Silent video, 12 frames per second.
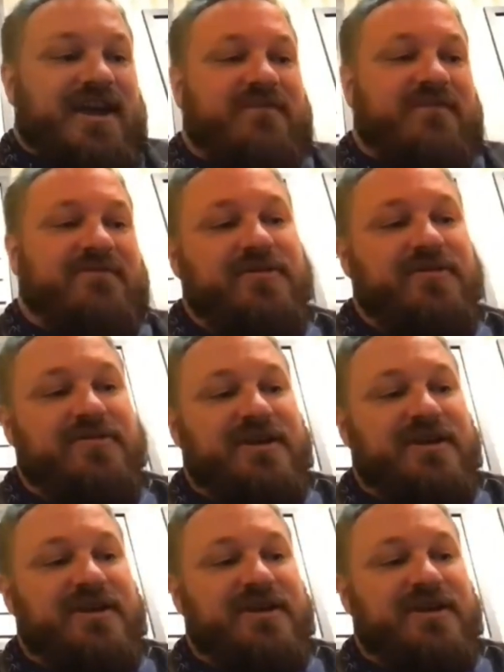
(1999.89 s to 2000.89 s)
I know that
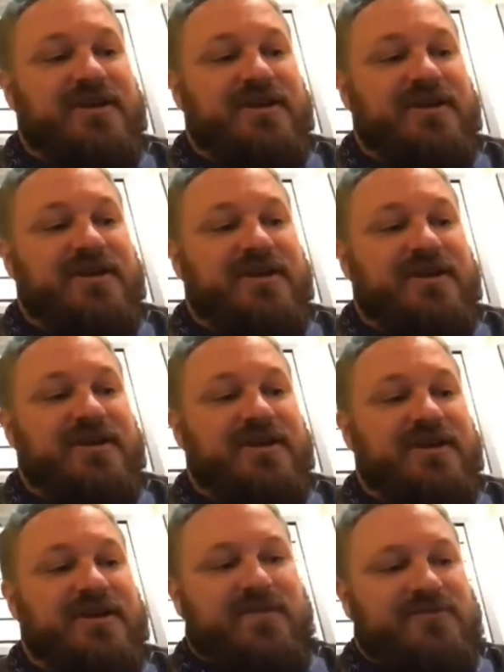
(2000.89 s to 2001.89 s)

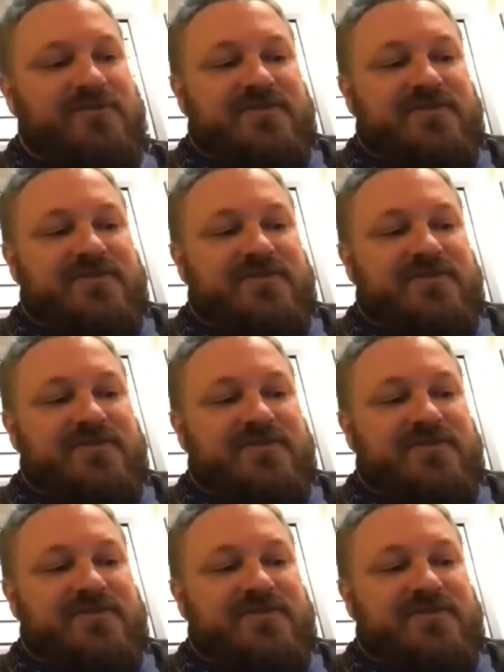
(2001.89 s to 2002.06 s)
Wisconsin